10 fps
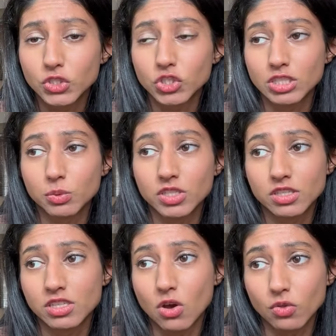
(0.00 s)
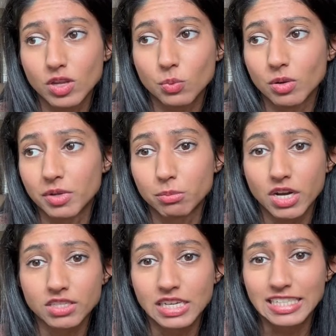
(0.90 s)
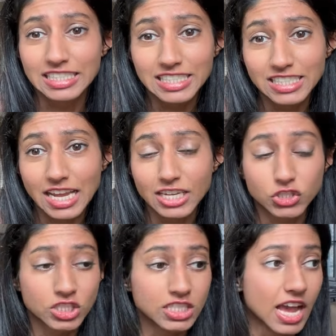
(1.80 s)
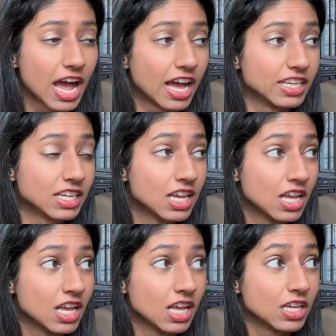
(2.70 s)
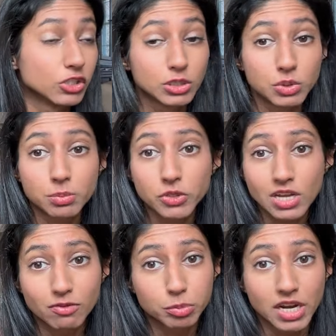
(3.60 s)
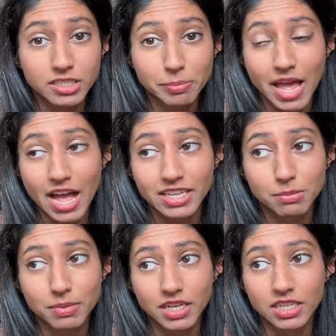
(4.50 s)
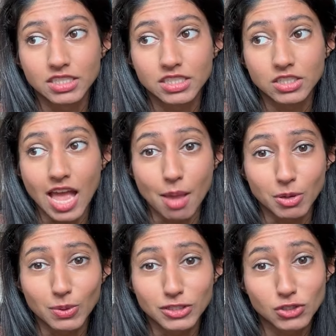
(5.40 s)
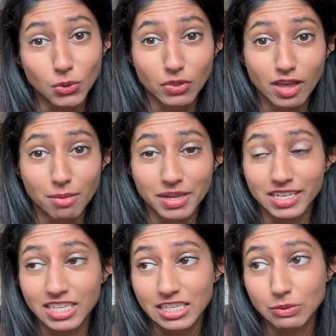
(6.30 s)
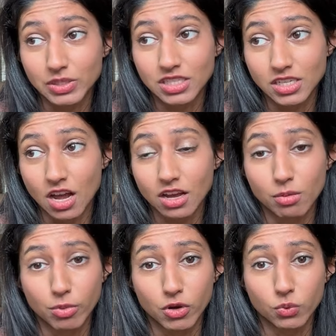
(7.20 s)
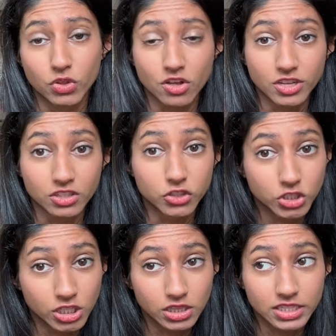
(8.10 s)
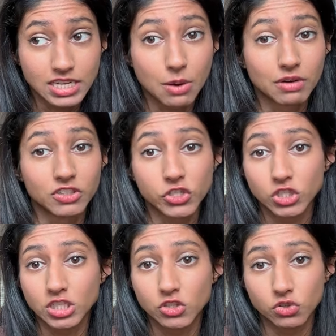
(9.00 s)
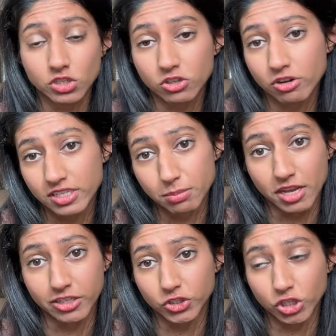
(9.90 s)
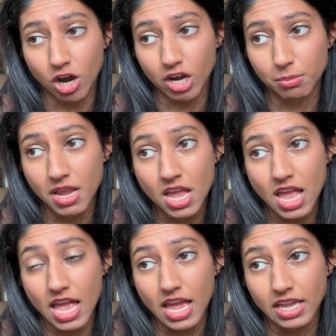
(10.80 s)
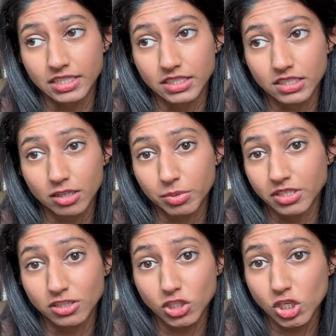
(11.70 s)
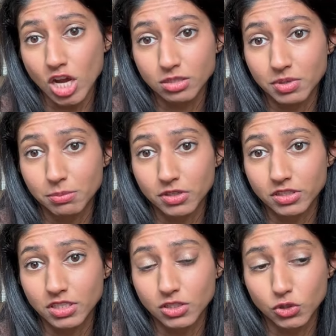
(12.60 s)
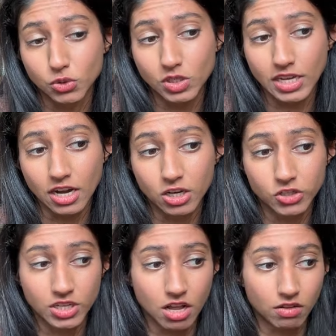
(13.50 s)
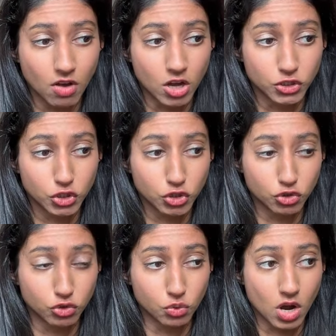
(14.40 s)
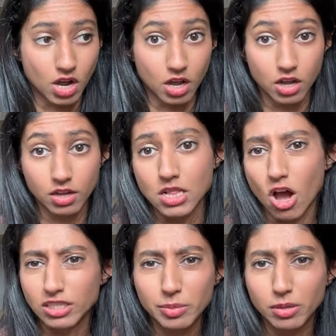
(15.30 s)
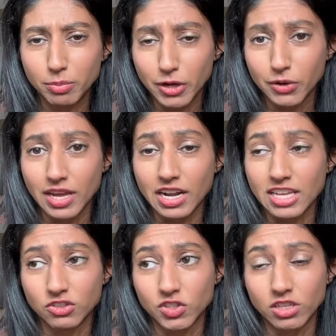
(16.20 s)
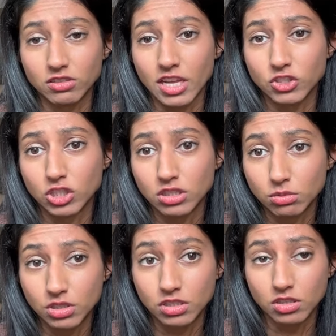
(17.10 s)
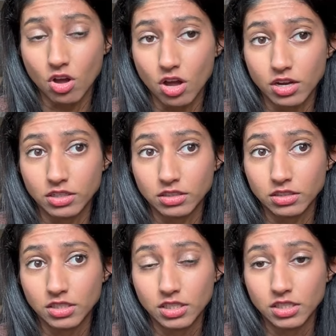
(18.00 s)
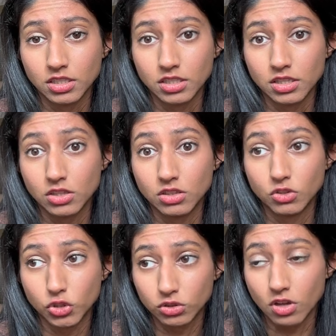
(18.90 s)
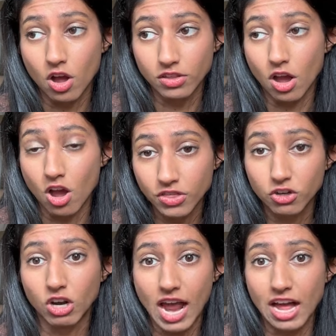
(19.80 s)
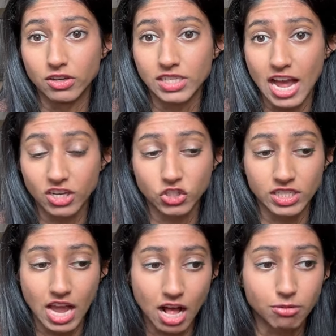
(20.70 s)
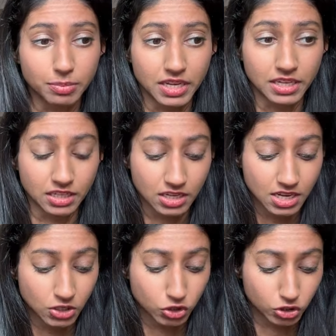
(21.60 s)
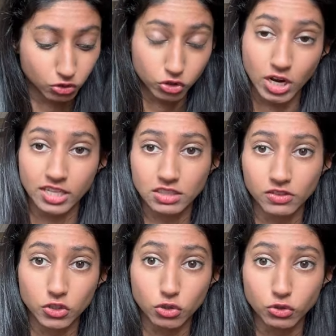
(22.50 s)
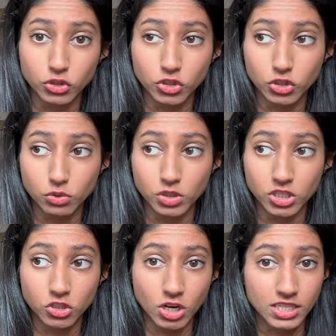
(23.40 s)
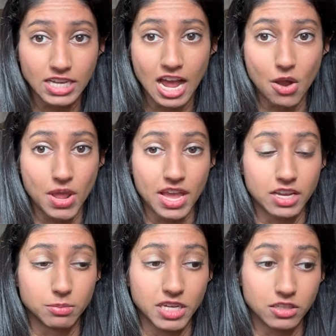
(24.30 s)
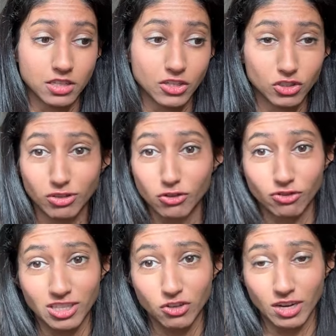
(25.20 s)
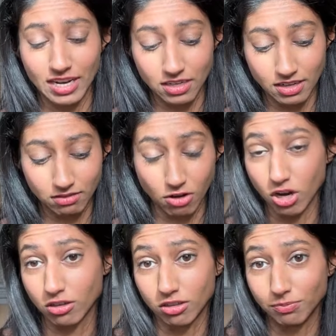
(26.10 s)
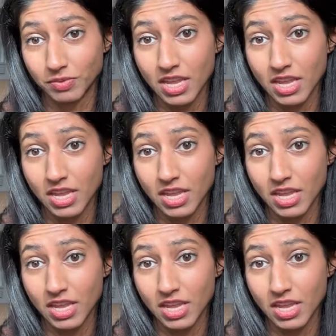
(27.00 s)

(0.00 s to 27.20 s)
She was the only woman present at D-Day. She was supposed to have a press pass, but Hemingway stole them and he was stuck on a boat with all the other journalists. However, she used her charisma and her charm and ability to talk to people to get herself onto a hospital boat. And as a result of that, she was on the ground actually helping to transfer soldiers who were struck down. And because of that, she wrote a really great article.